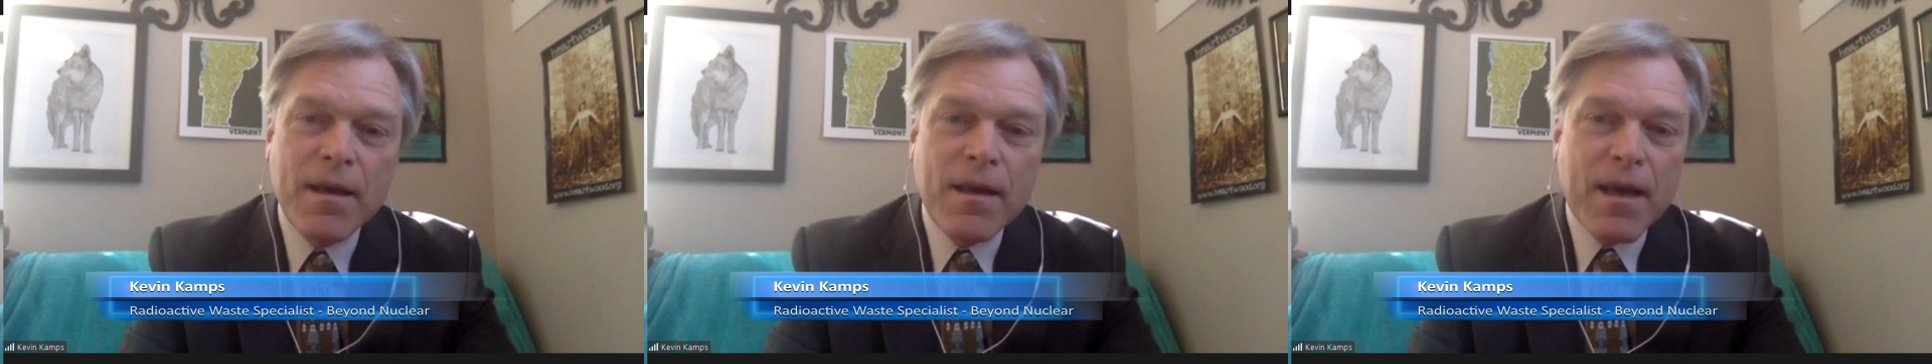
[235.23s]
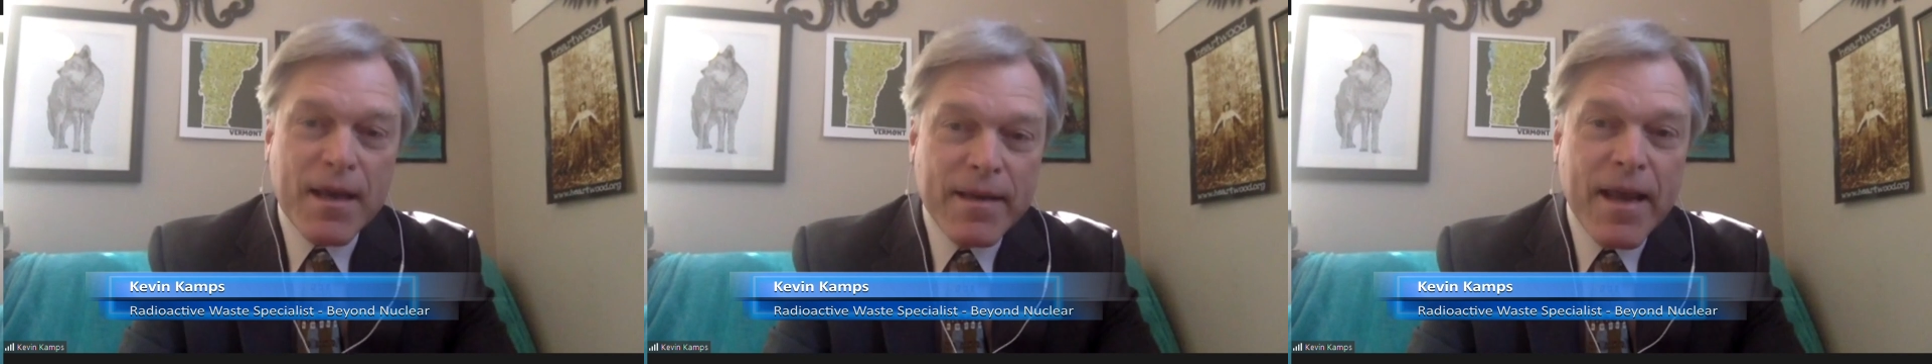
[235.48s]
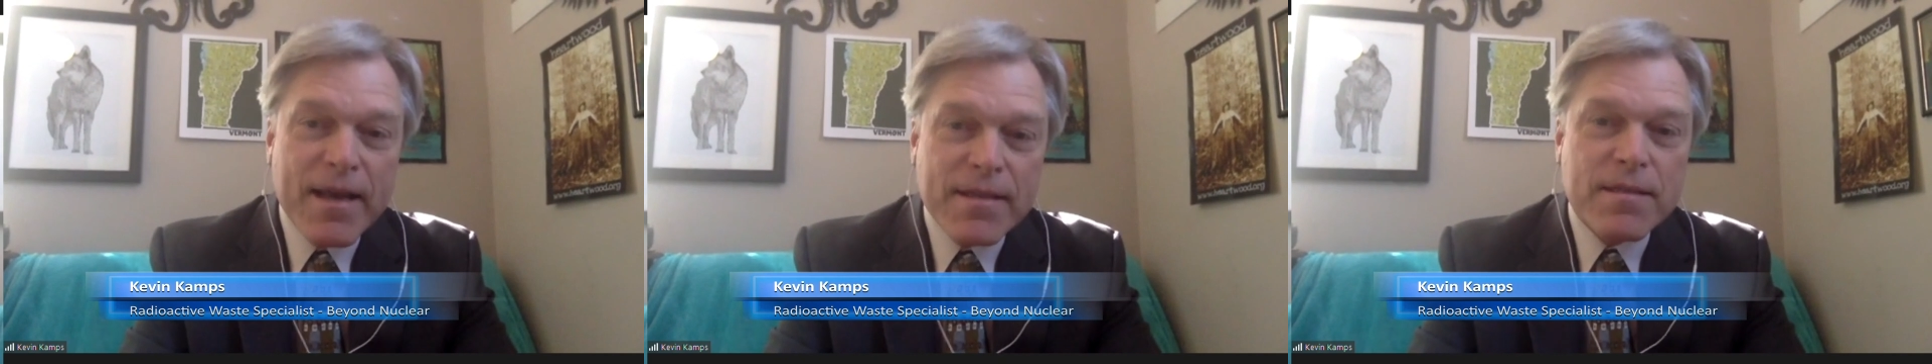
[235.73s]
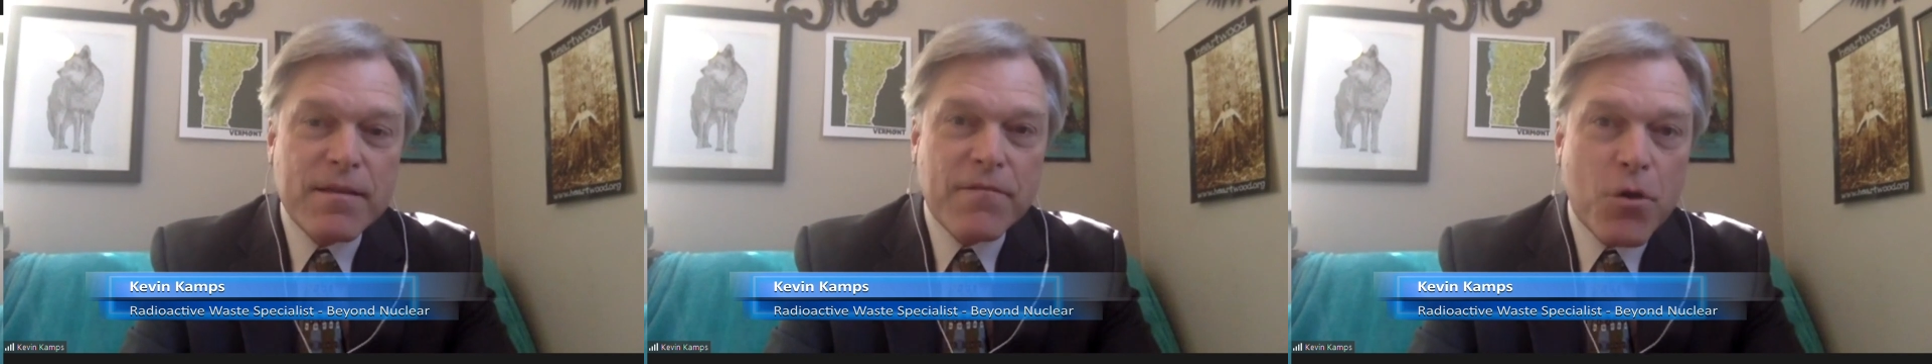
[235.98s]
And
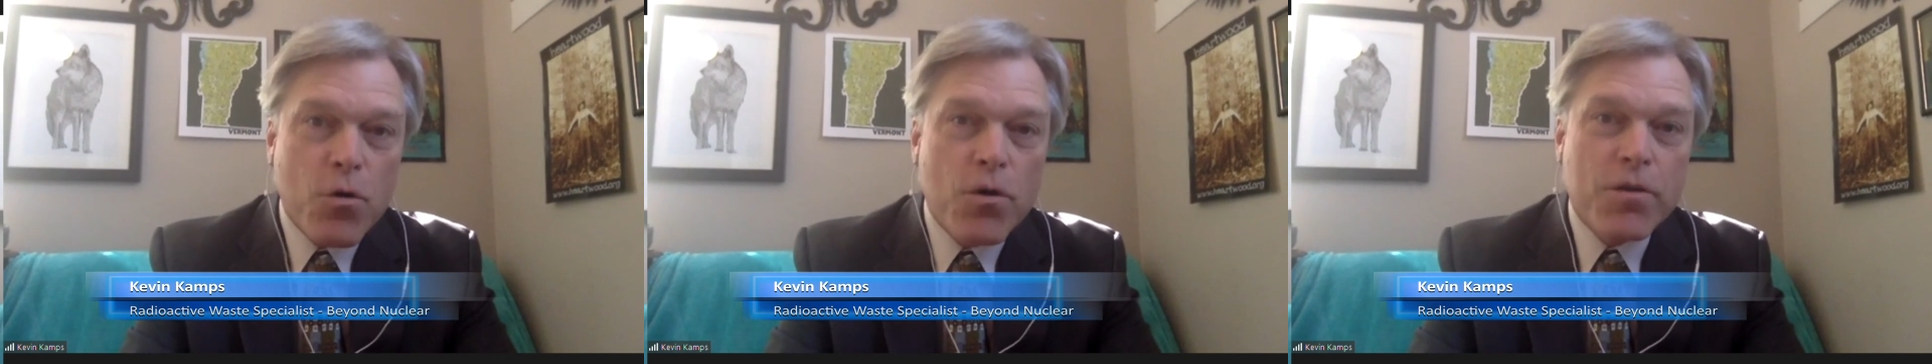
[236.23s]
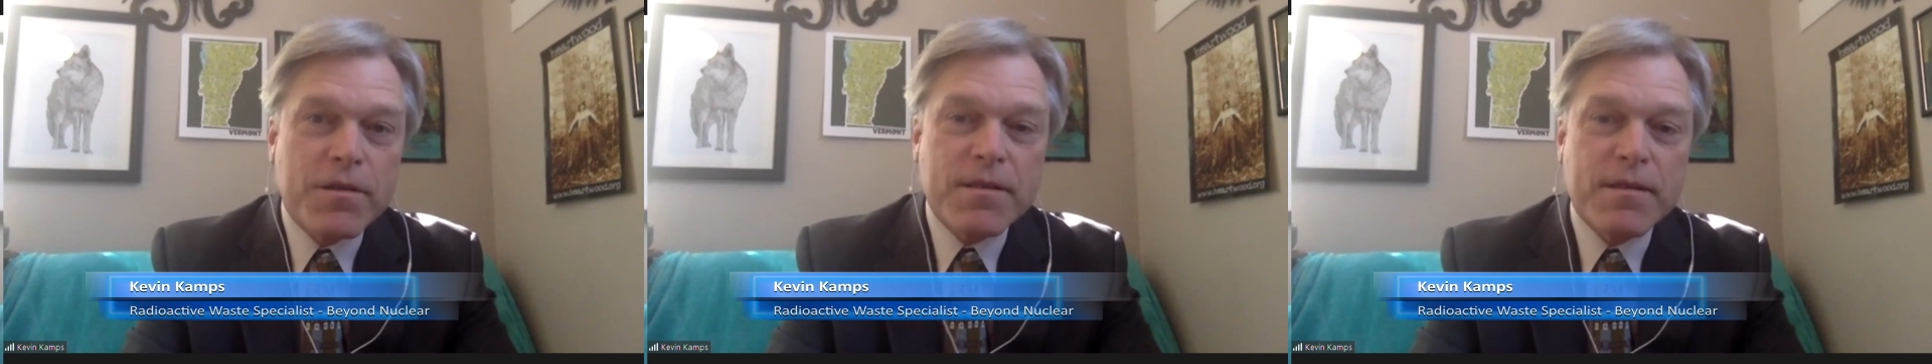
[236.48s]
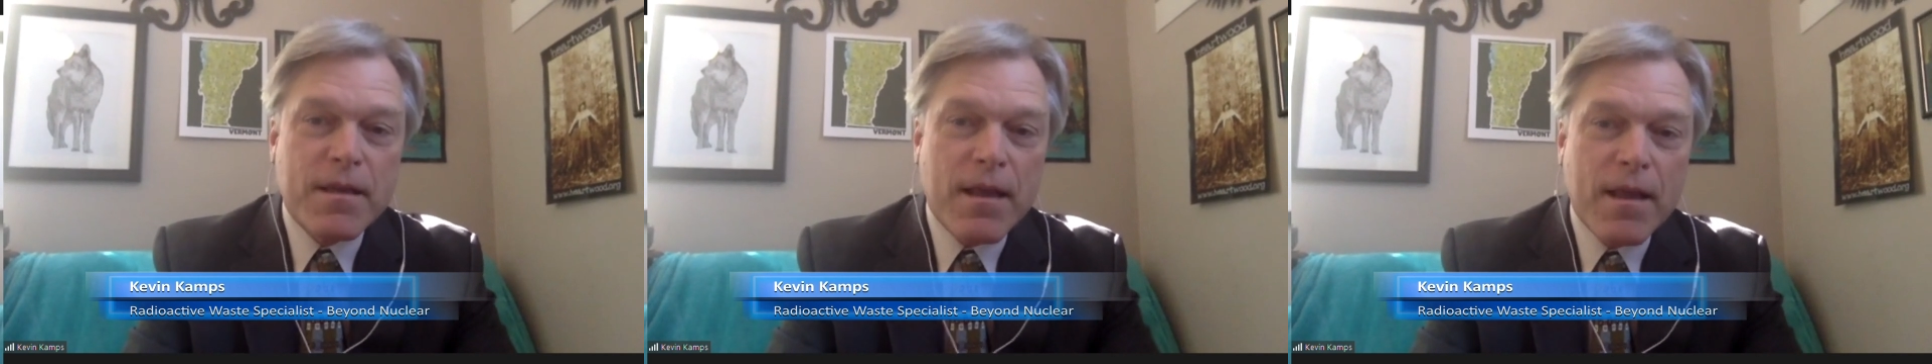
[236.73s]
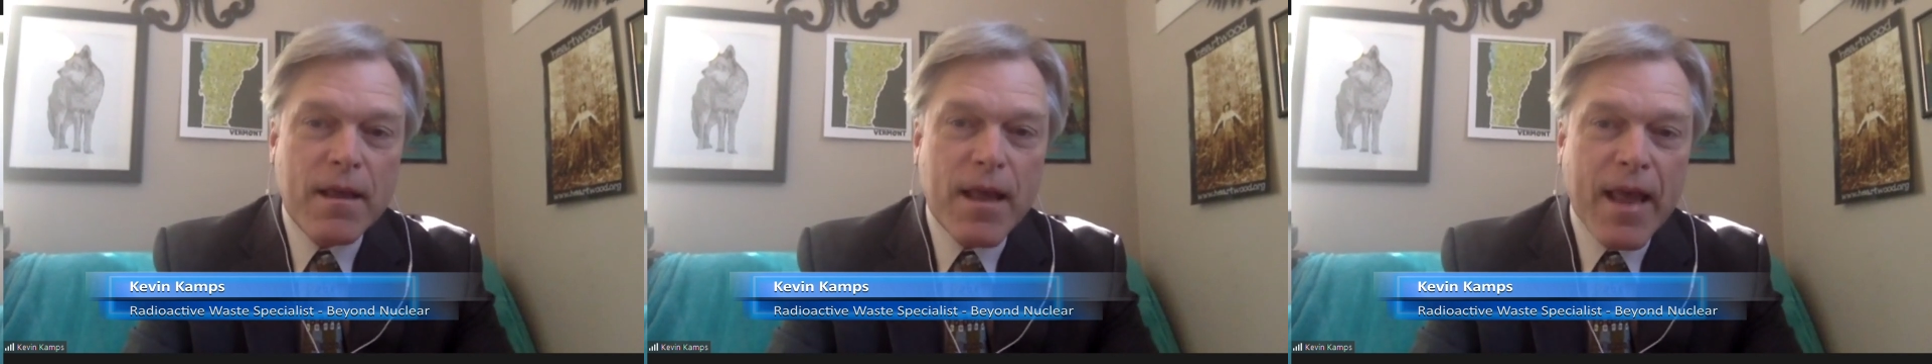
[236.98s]
yes, of course,
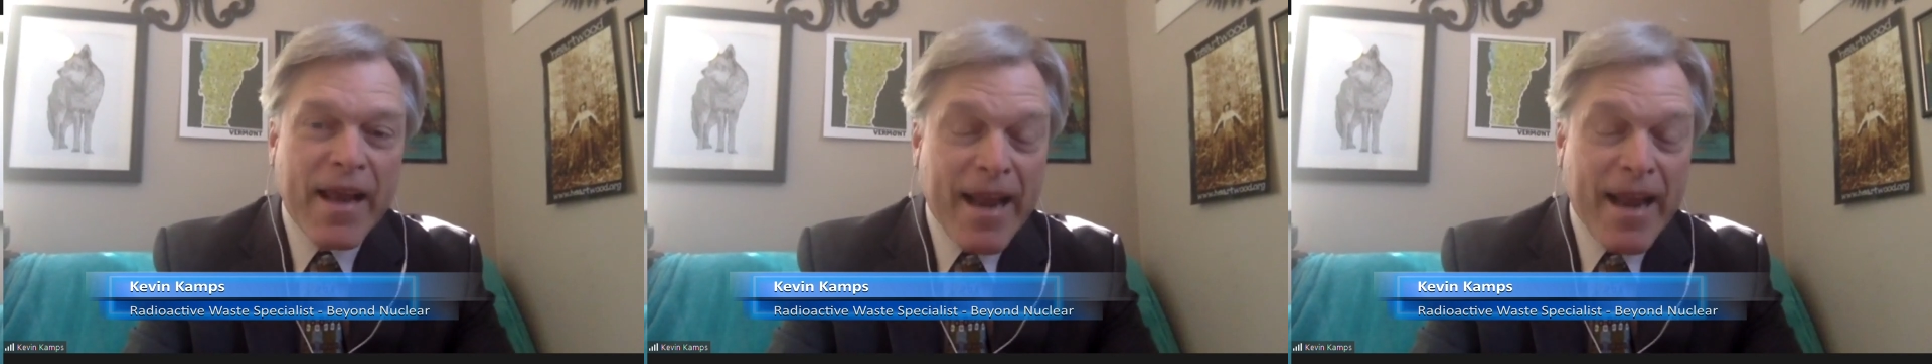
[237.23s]
at